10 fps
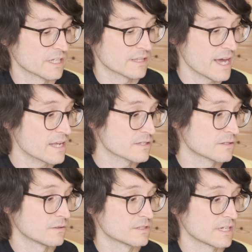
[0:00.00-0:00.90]
that,
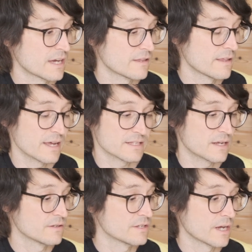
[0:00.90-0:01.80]
so together that
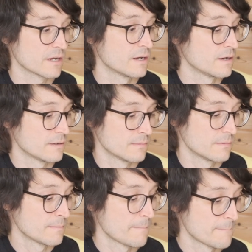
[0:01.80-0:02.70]
sounds like.
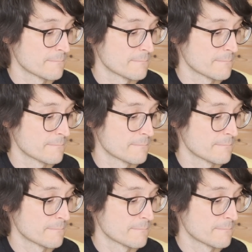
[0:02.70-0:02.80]
And